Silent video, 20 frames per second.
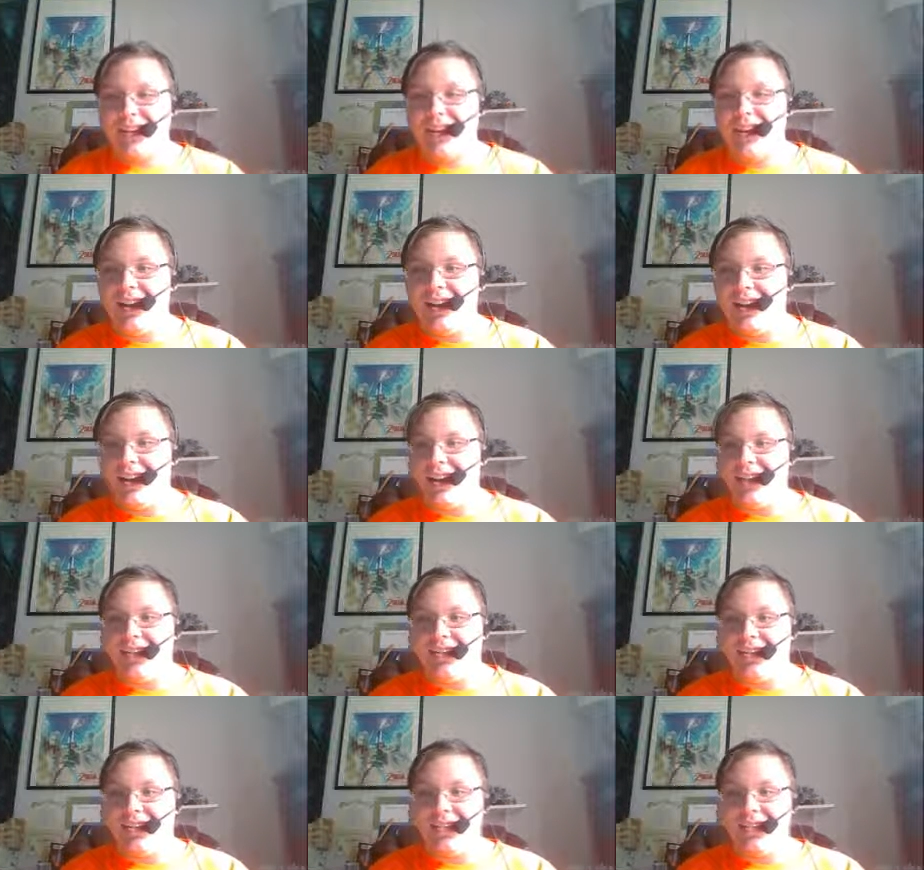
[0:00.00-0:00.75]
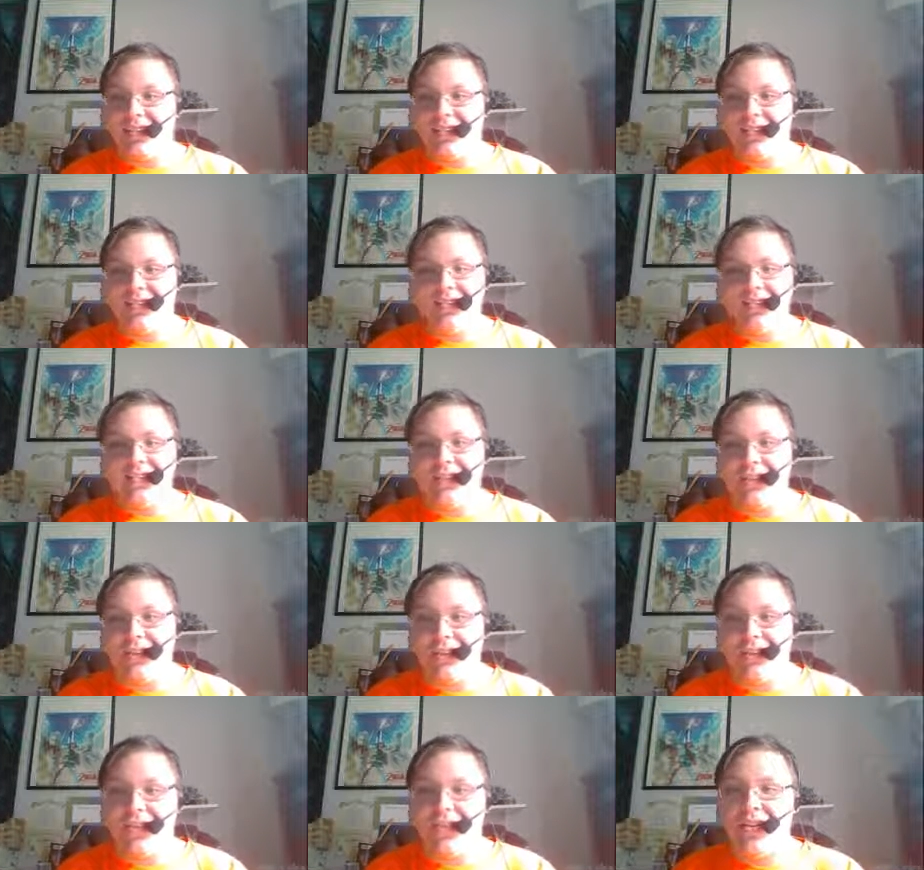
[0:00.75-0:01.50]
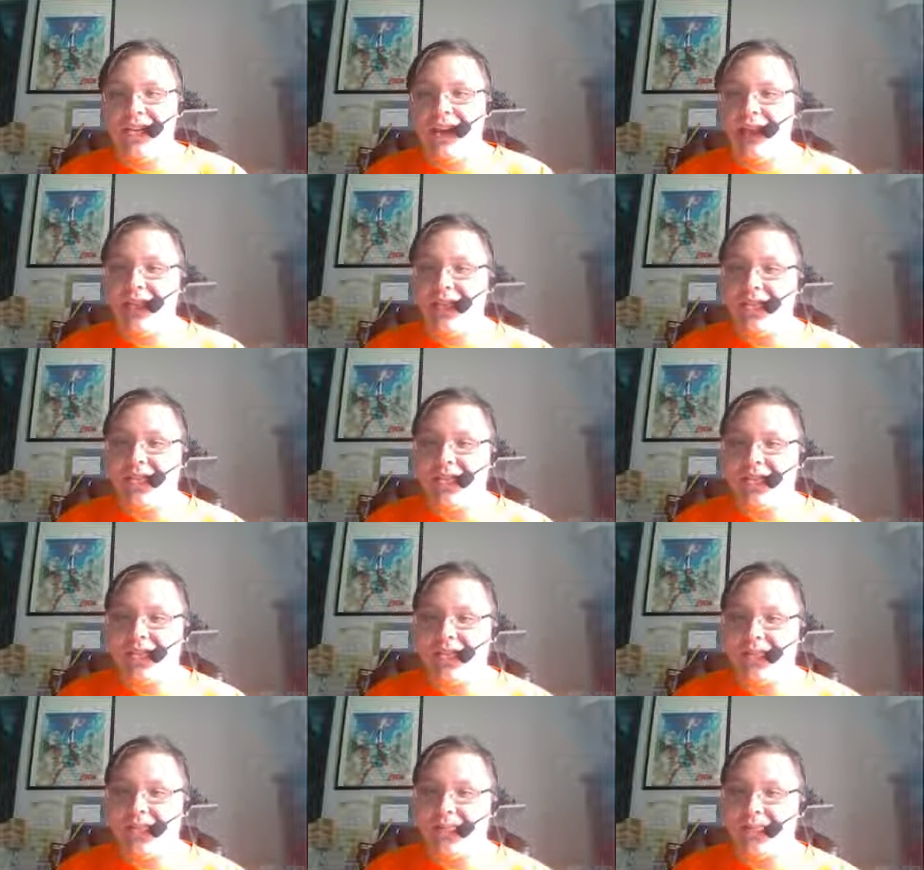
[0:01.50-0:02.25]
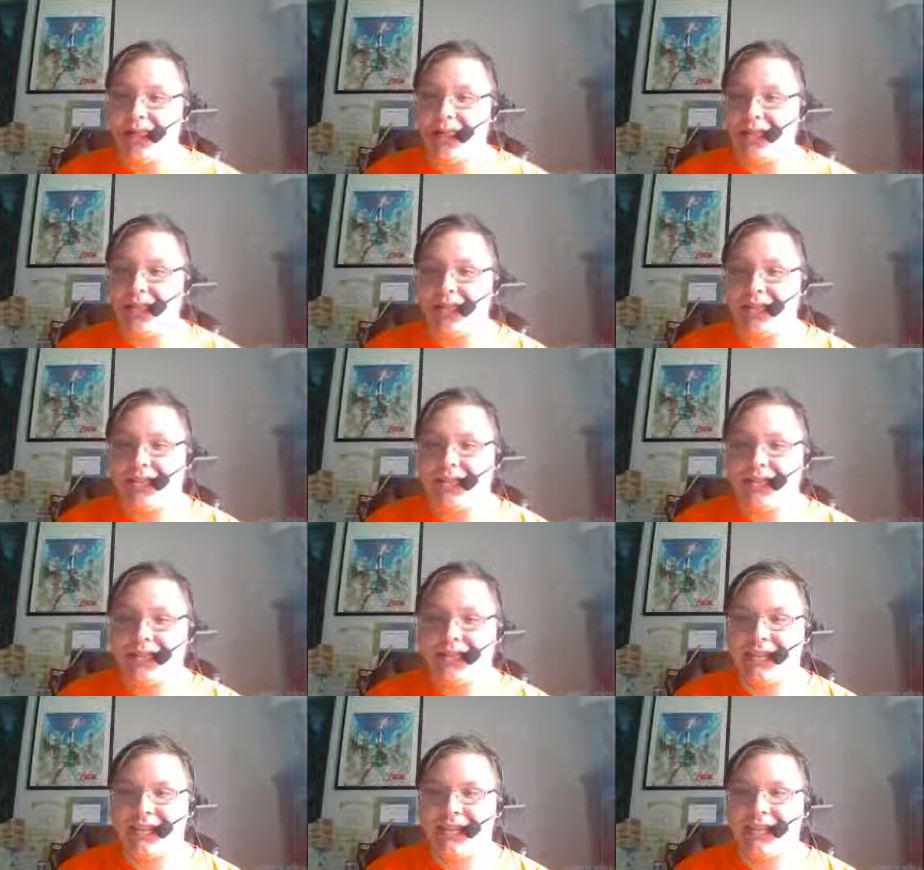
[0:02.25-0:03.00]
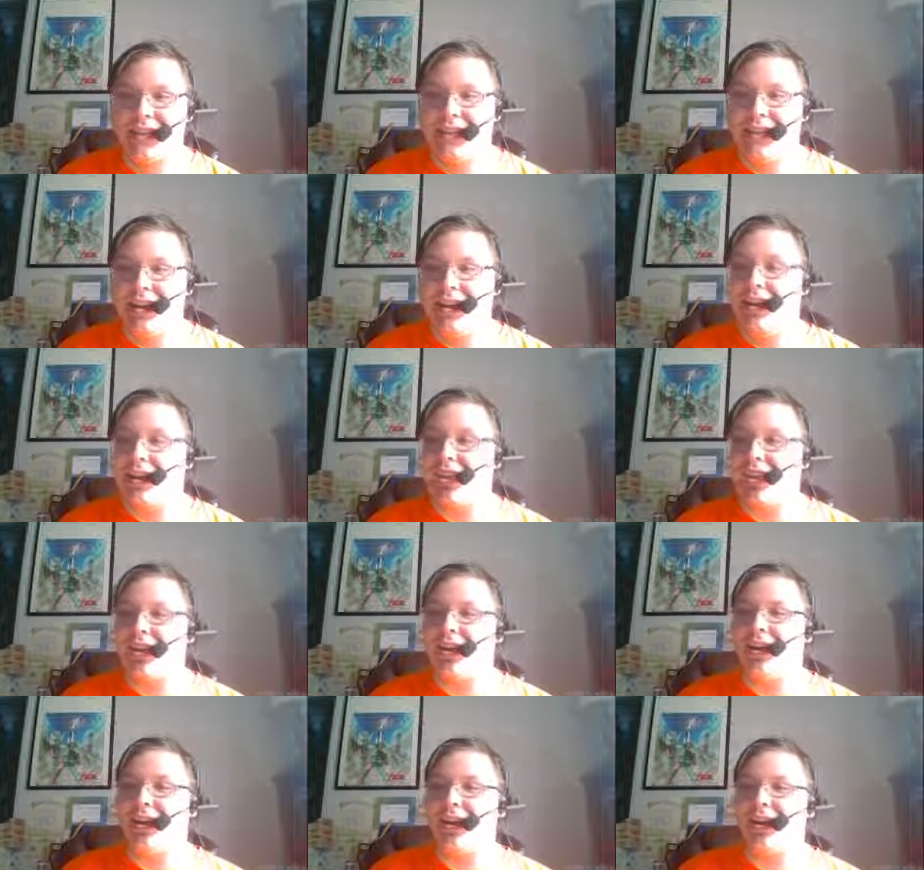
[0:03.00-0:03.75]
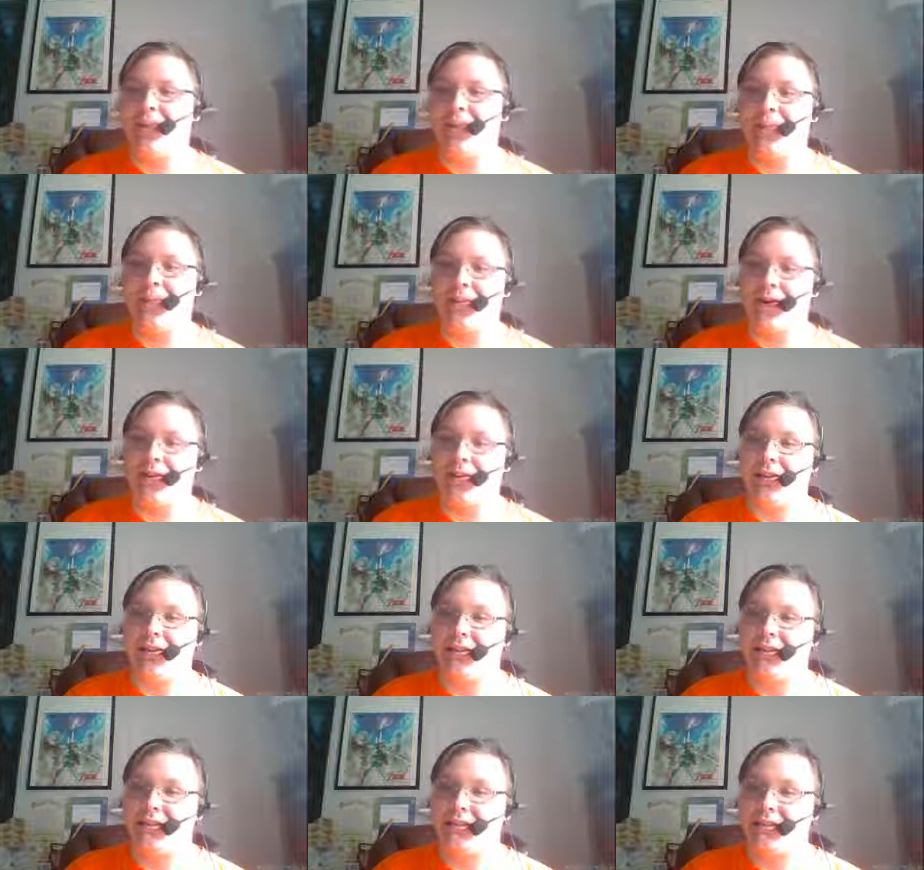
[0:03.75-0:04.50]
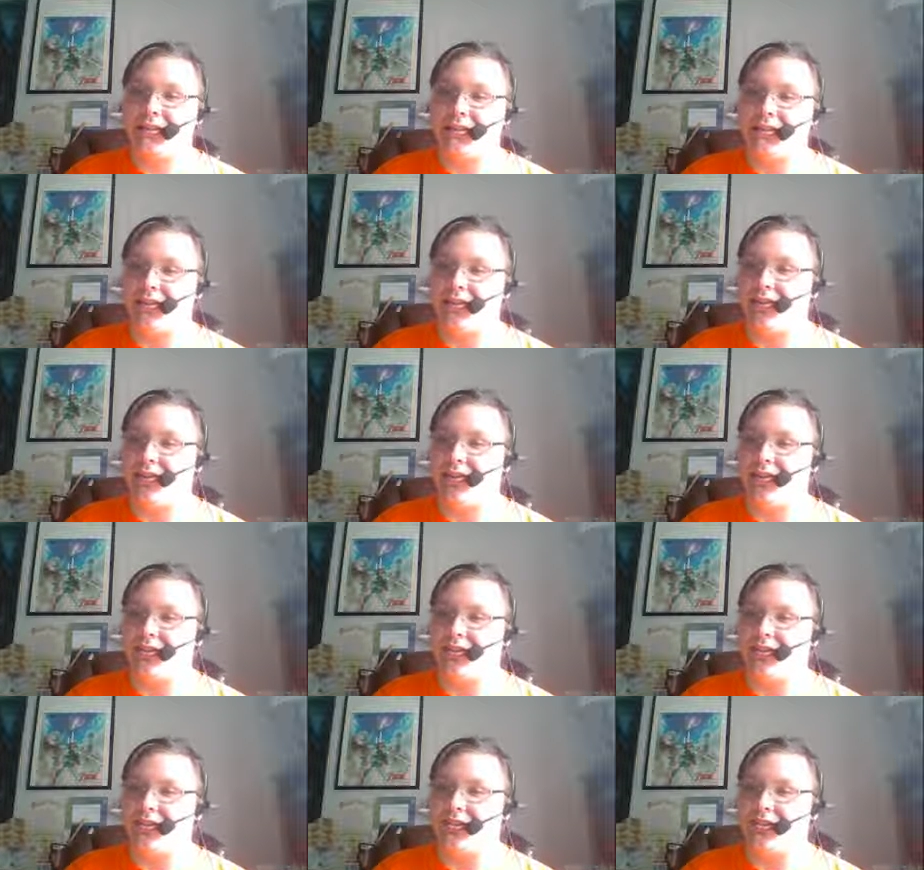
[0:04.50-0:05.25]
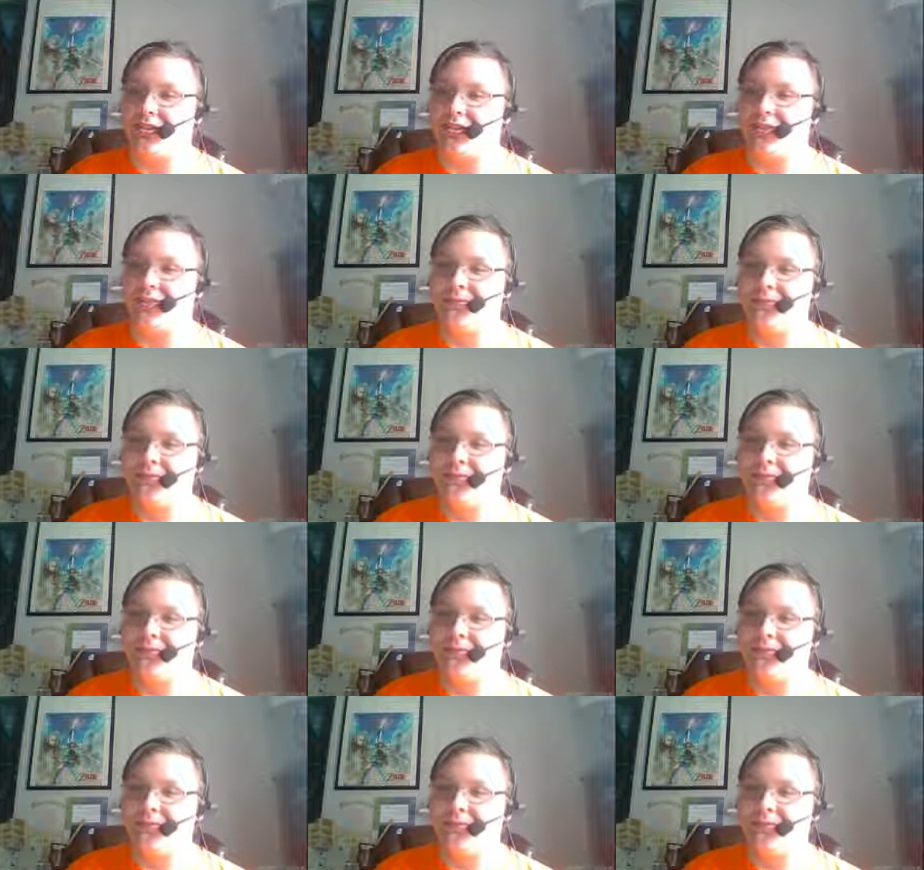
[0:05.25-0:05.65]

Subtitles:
I'm really embarrassed. I forgot about it, Your Honor, sir.